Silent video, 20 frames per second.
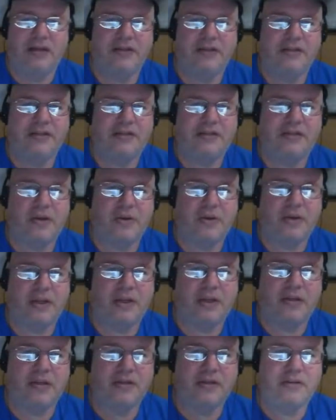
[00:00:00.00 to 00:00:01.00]
so
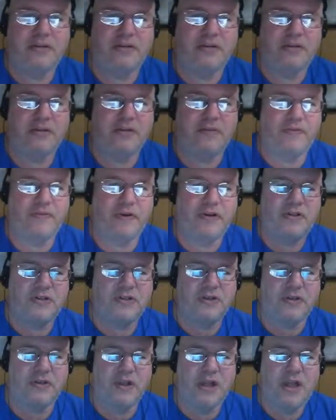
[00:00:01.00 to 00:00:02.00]
did
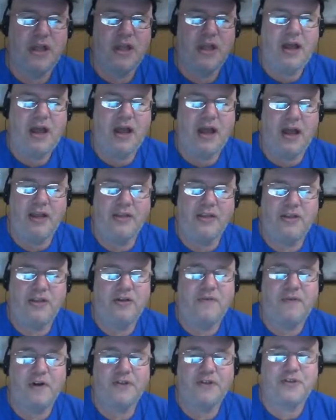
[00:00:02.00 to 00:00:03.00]
Universal.
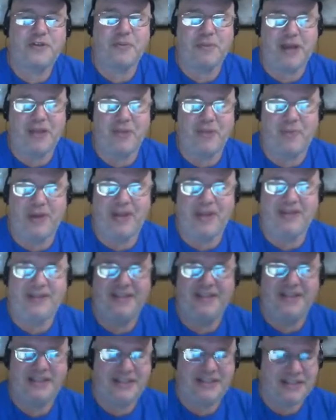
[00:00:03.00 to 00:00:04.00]
Universal, by the way,
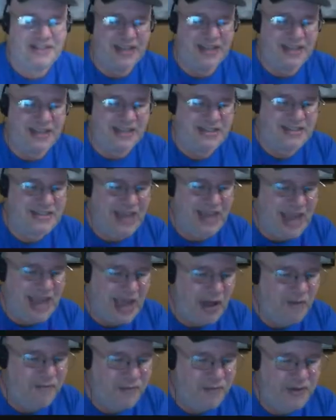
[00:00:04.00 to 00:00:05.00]
and this is
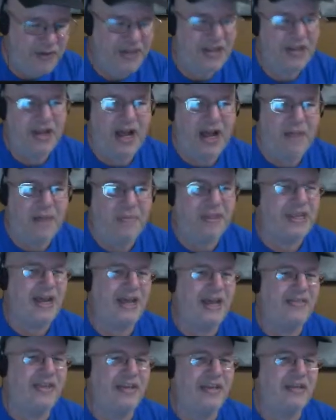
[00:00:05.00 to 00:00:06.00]
how freaking
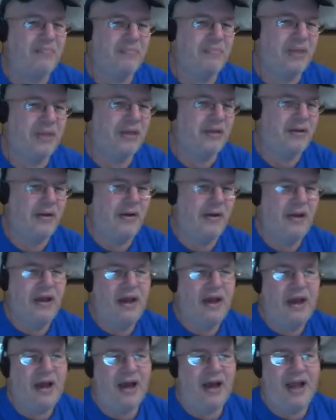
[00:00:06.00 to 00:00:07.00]
copycat they can be.
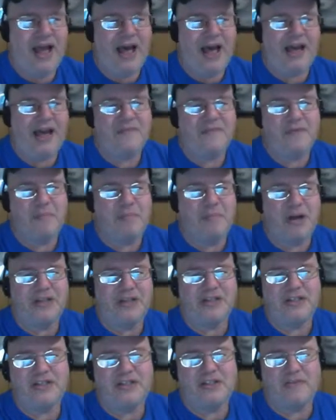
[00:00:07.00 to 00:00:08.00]
Out of
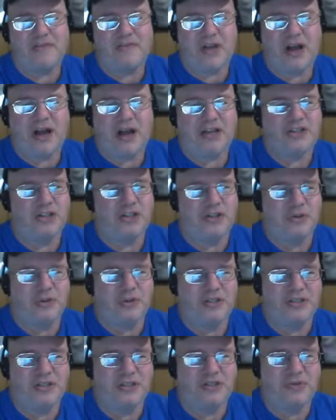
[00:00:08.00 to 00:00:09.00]
abundance of caution to
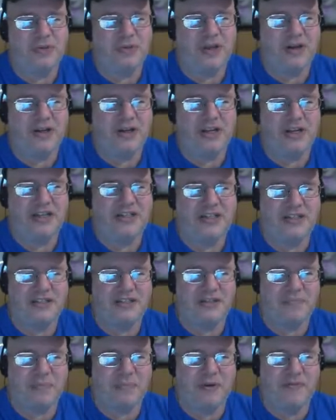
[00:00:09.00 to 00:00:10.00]
assist with our
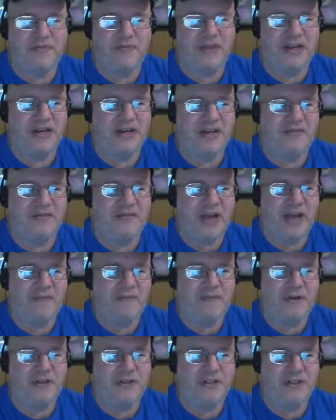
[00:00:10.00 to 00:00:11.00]
nation's preventative
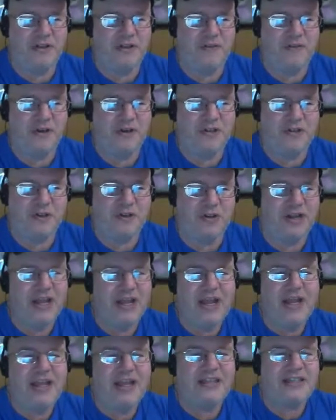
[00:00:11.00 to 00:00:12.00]
efforts, Universal,
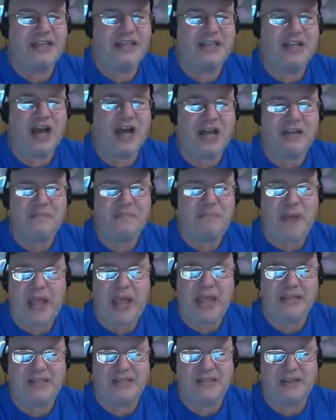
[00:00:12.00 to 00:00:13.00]
it's a cut and
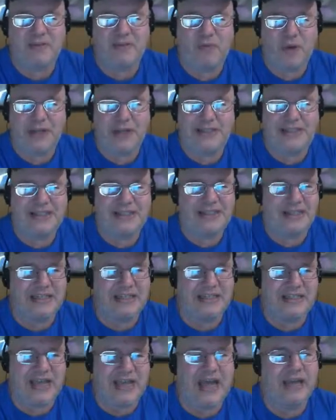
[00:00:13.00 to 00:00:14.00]
paste of what Disney
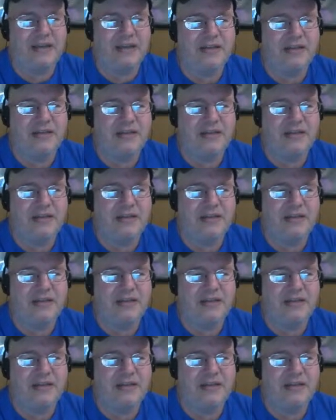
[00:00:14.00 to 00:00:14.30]
said.